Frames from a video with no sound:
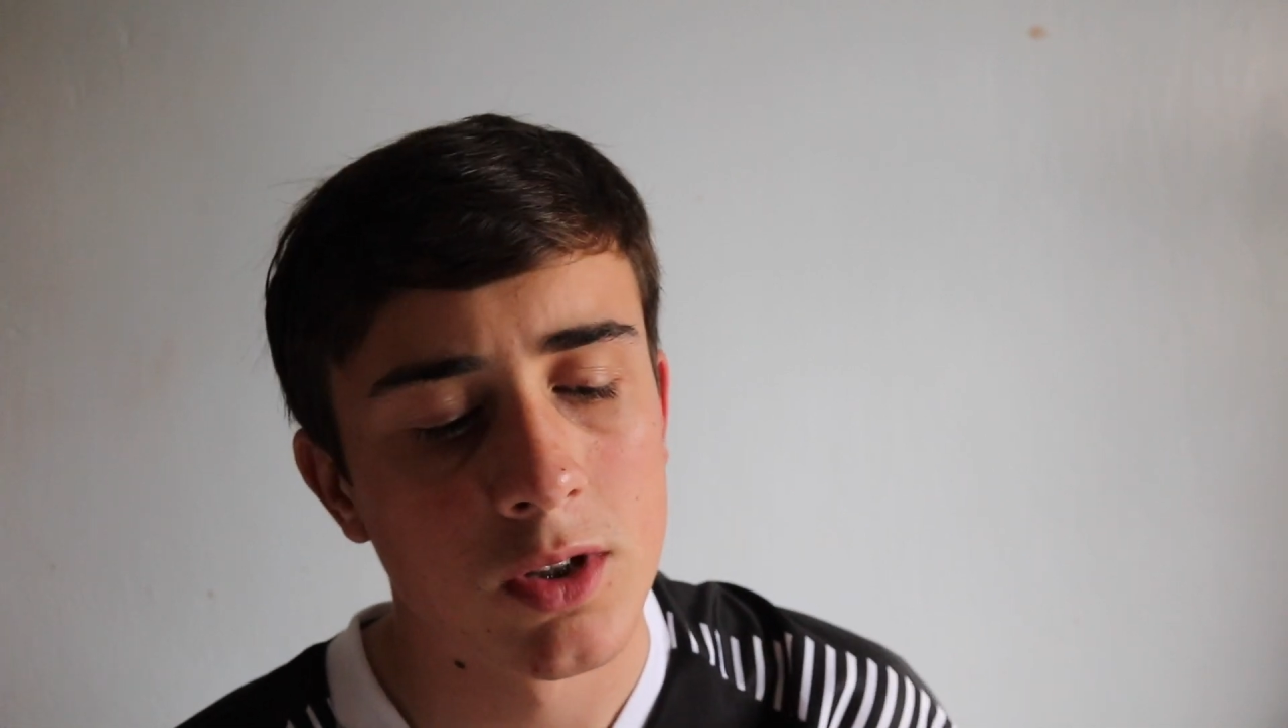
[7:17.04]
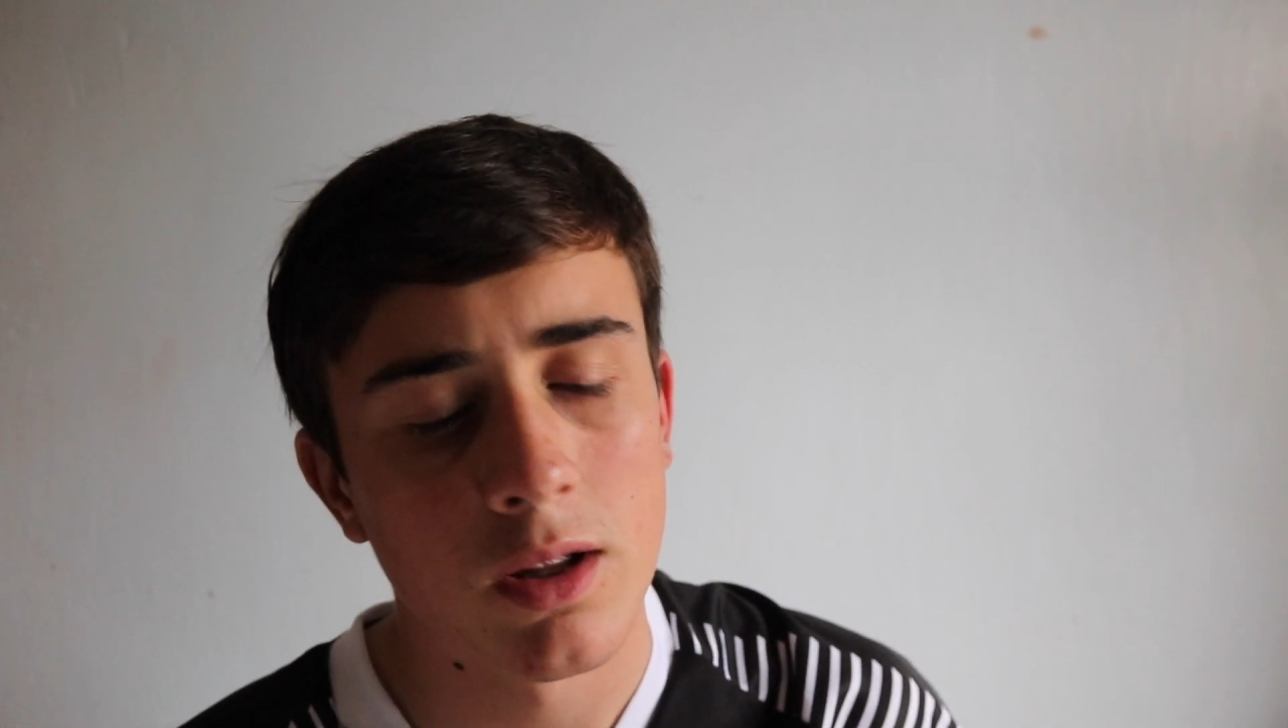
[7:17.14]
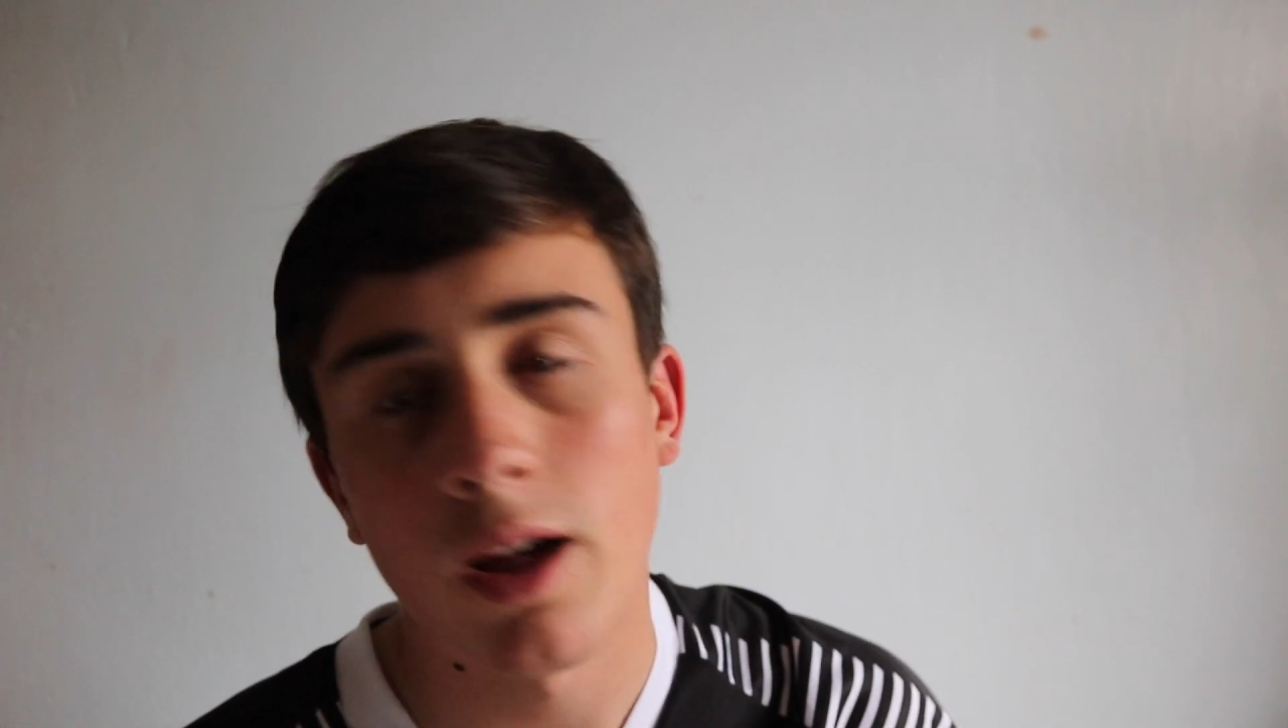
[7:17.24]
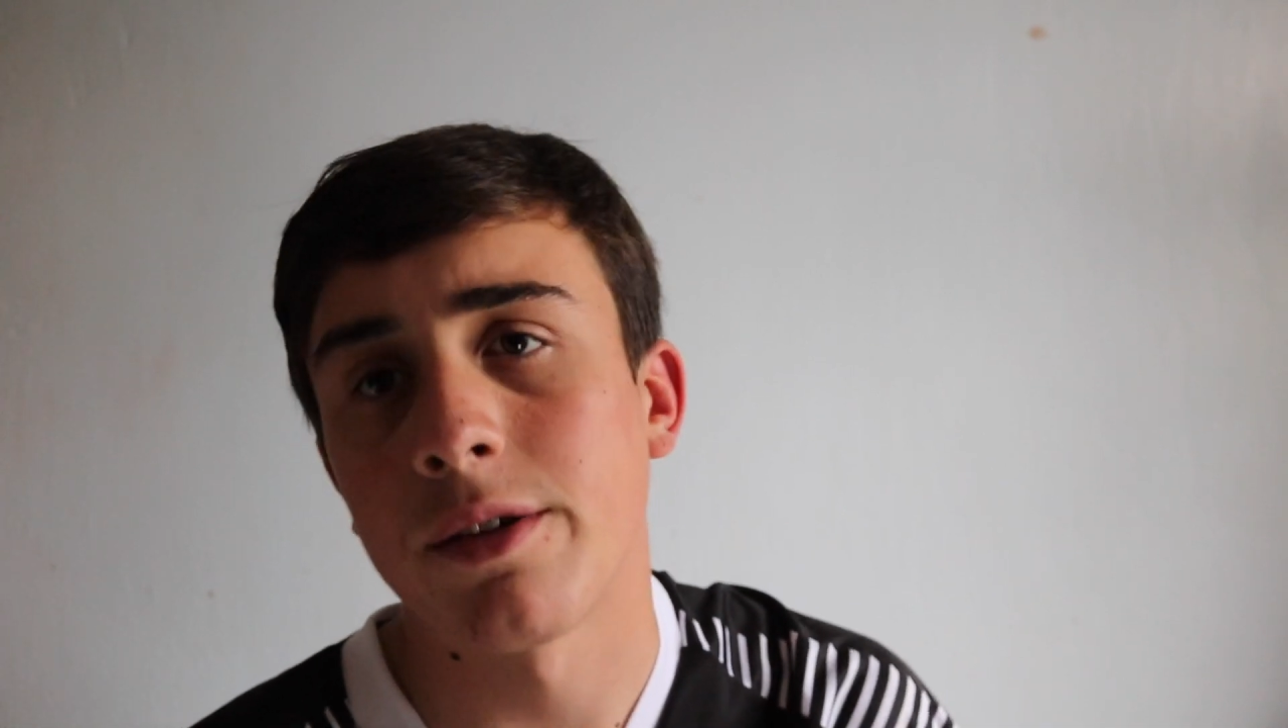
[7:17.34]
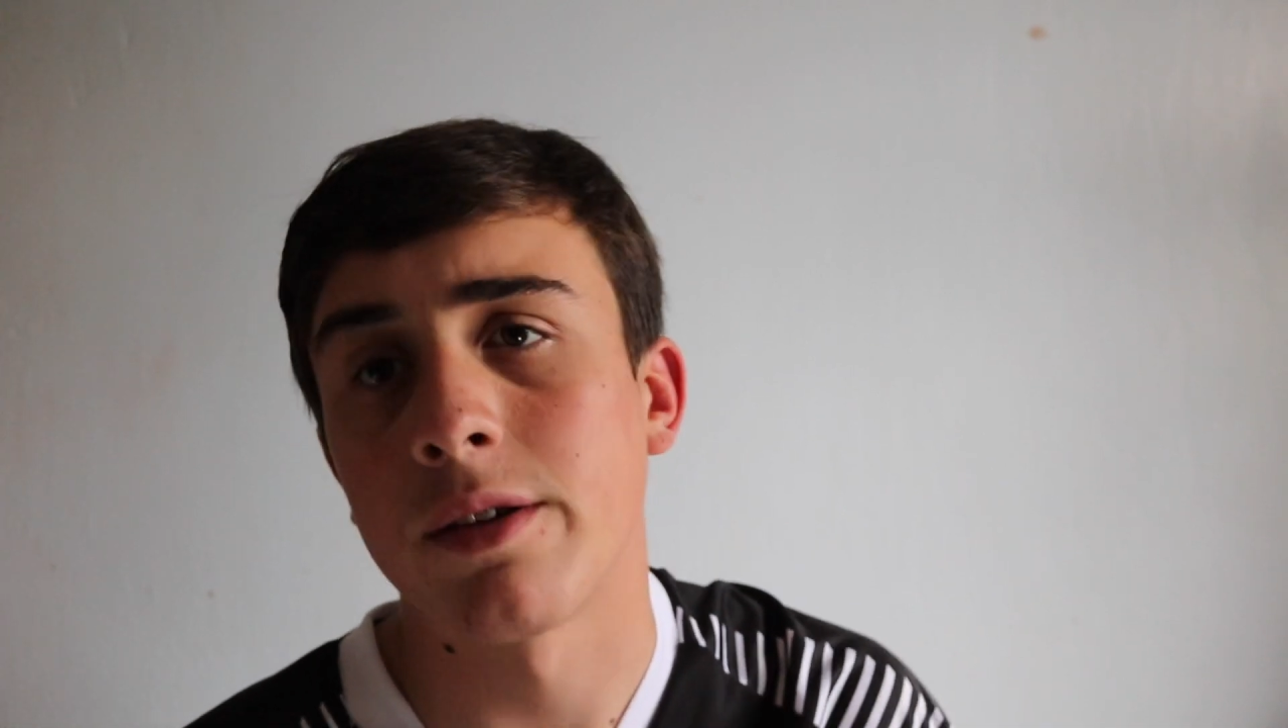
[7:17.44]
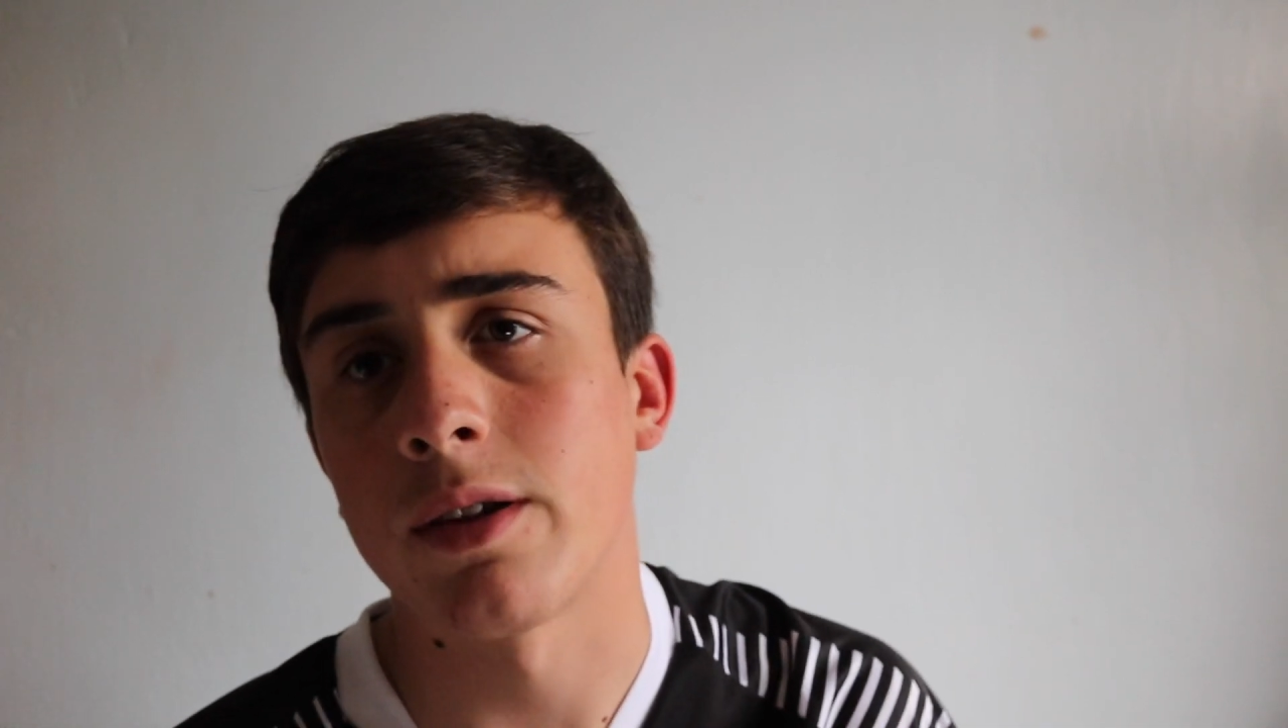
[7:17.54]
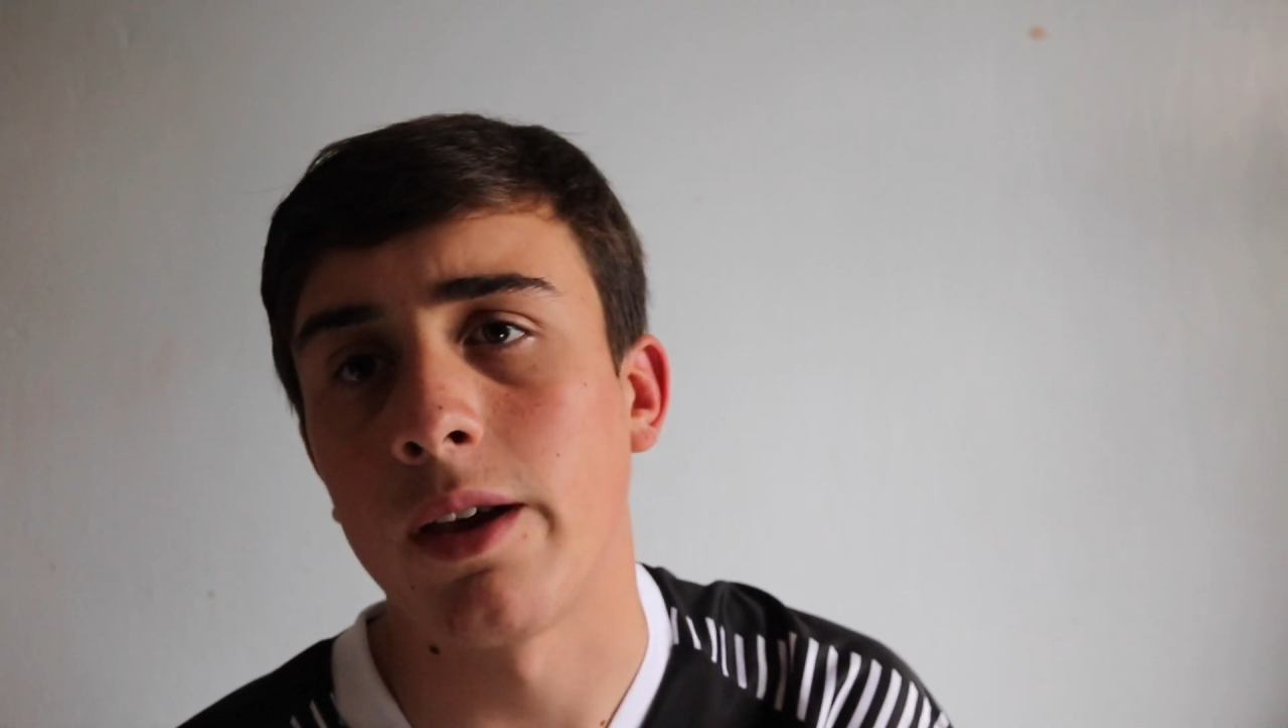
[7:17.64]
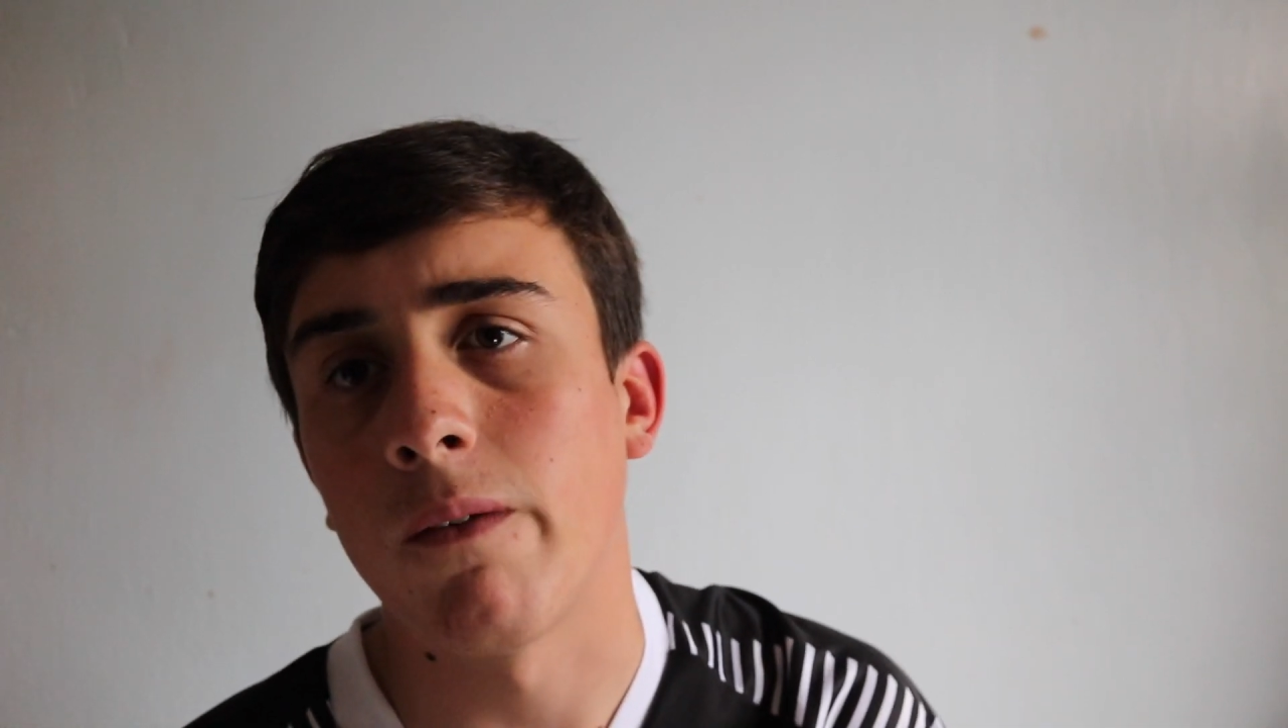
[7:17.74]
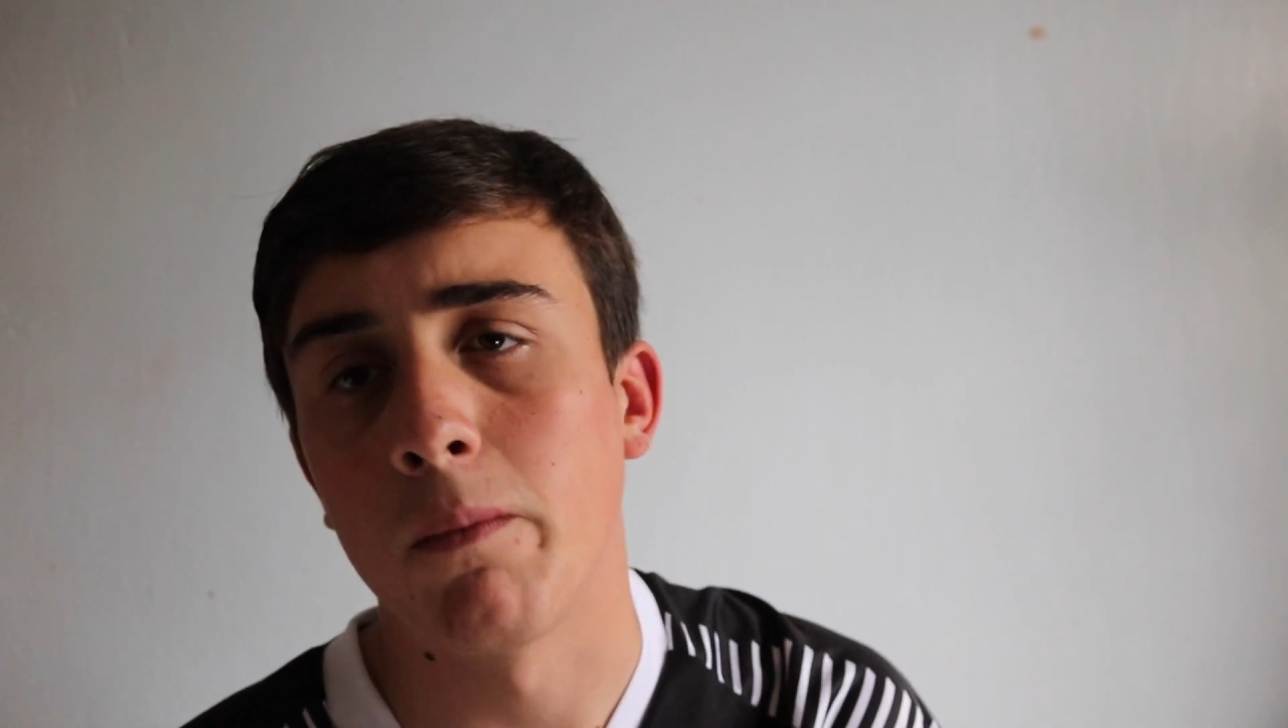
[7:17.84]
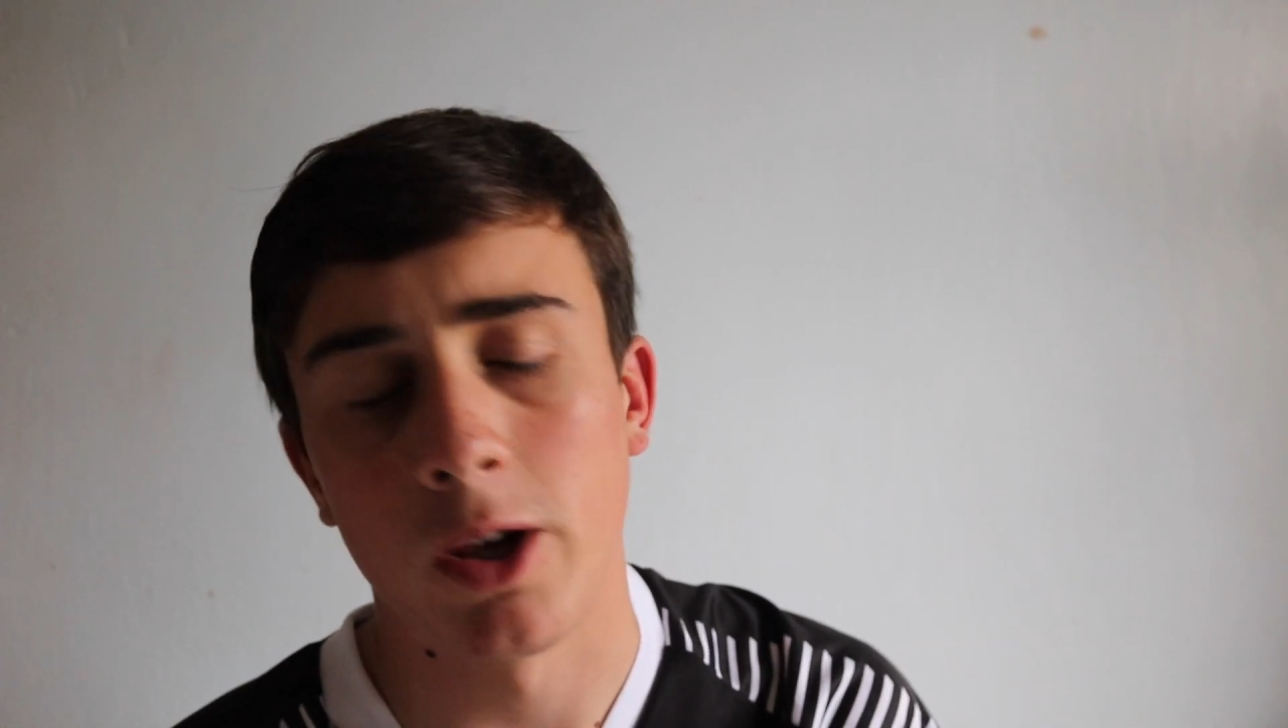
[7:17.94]
That's a
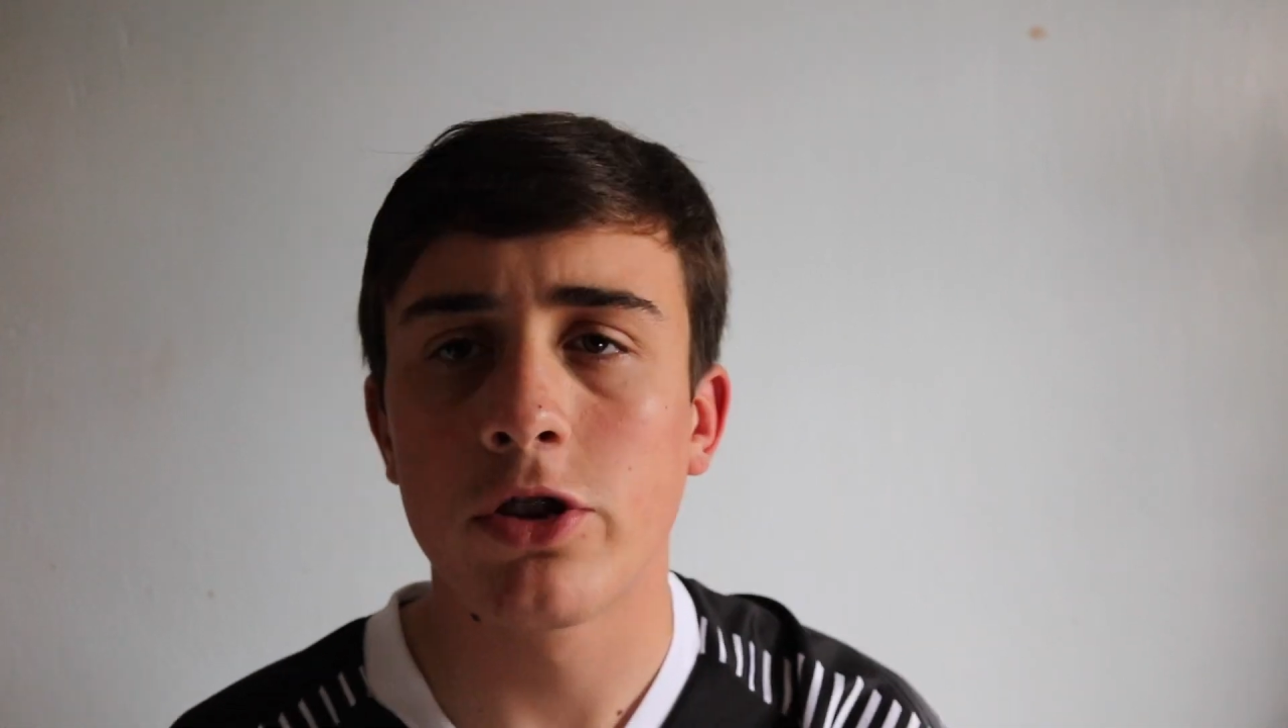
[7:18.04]
C for me.